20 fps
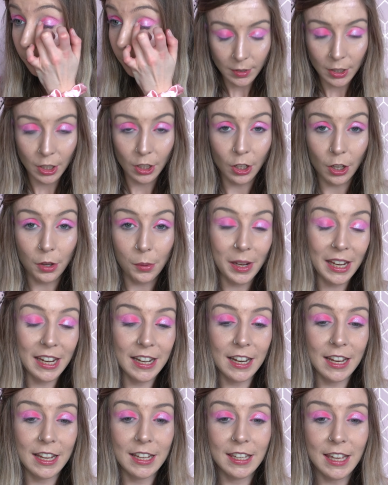I'm going to go in
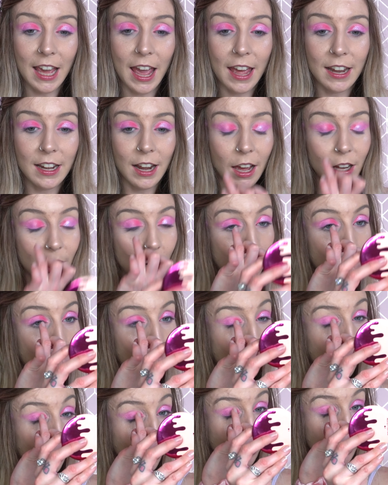it again and
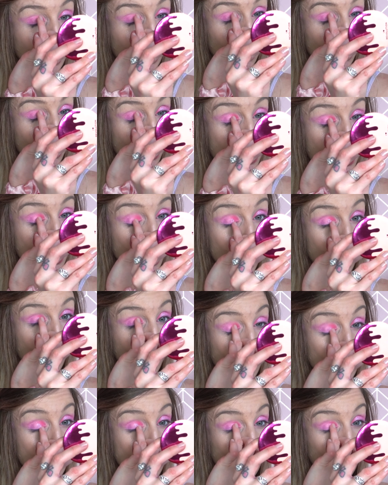pop it on the other
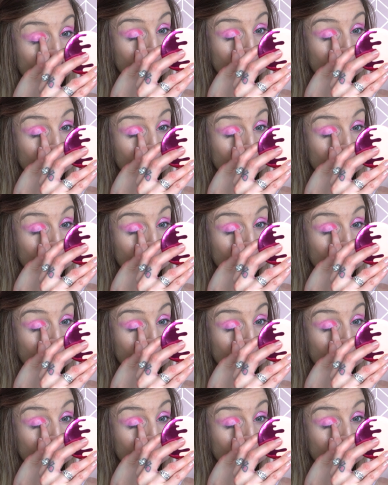side.